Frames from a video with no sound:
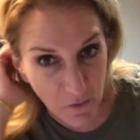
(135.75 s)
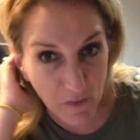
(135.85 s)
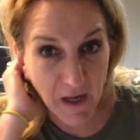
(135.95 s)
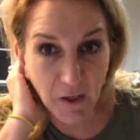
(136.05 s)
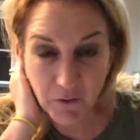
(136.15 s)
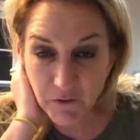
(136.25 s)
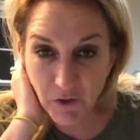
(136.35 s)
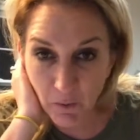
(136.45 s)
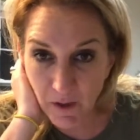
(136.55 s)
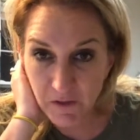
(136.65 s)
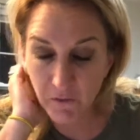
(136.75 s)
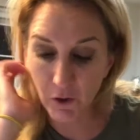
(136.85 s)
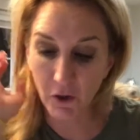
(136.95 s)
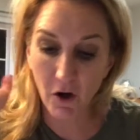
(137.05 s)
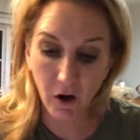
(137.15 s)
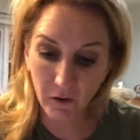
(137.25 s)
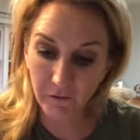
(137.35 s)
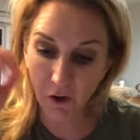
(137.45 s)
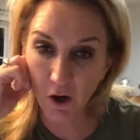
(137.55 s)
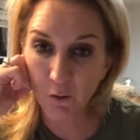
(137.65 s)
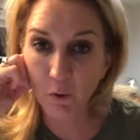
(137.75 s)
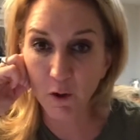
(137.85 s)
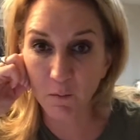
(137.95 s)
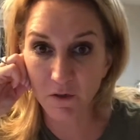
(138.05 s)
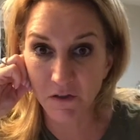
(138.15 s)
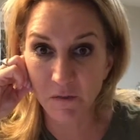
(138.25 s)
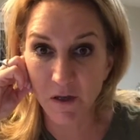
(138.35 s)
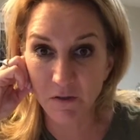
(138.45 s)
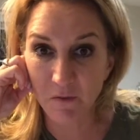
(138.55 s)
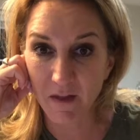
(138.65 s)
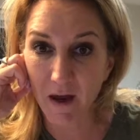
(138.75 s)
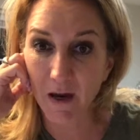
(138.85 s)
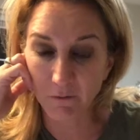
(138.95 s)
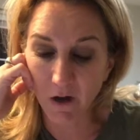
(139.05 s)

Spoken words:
So thank you so much for all of your hard work and participation with that.